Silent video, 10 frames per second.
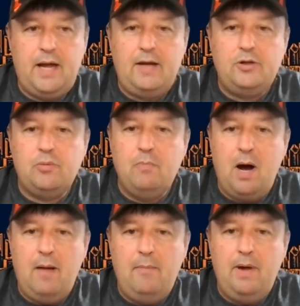Has your
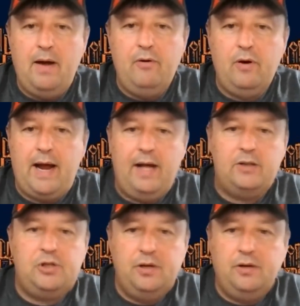mom ever
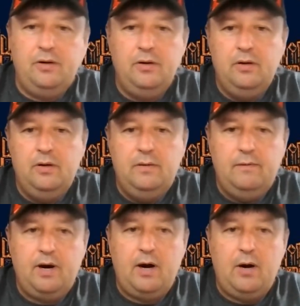asked you
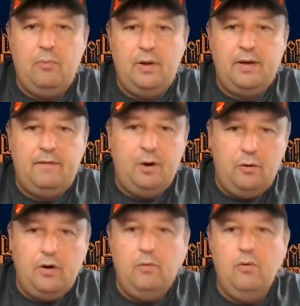for help with a
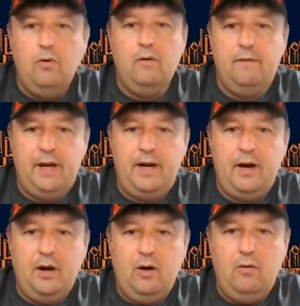photo or a
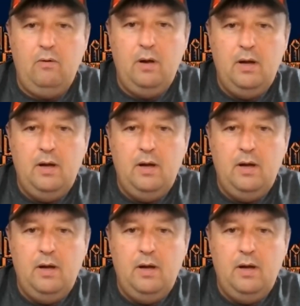video,